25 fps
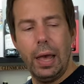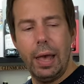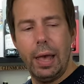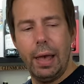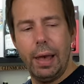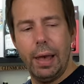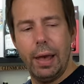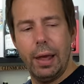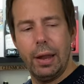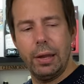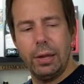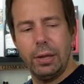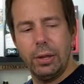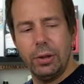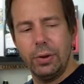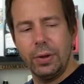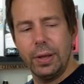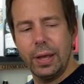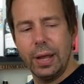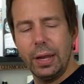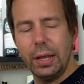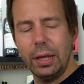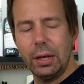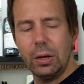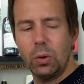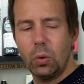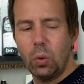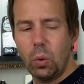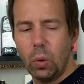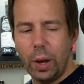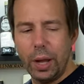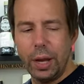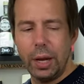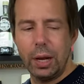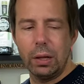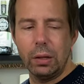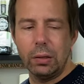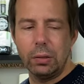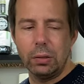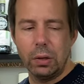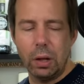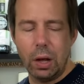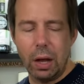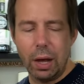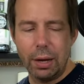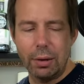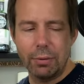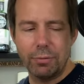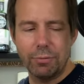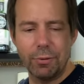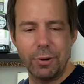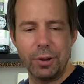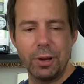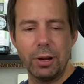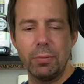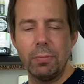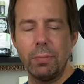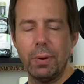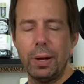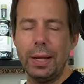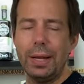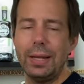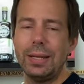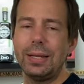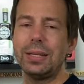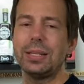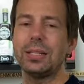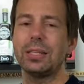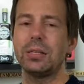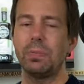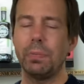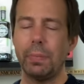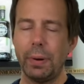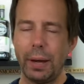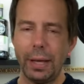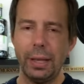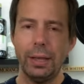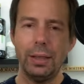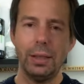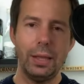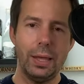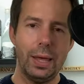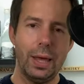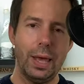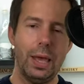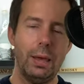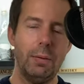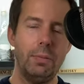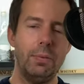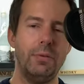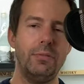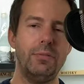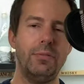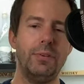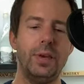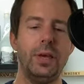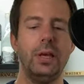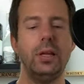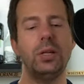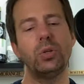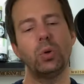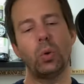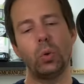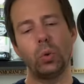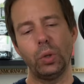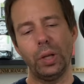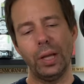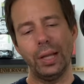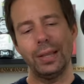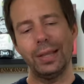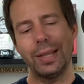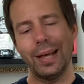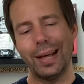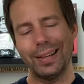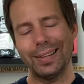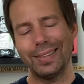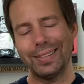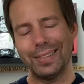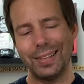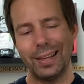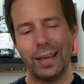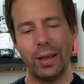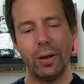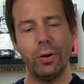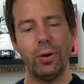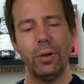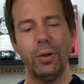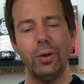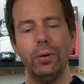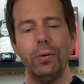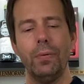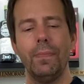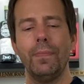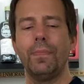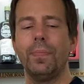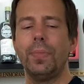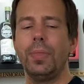and you're getting quite a lot for your money despite the ABV. Don't let that scare you.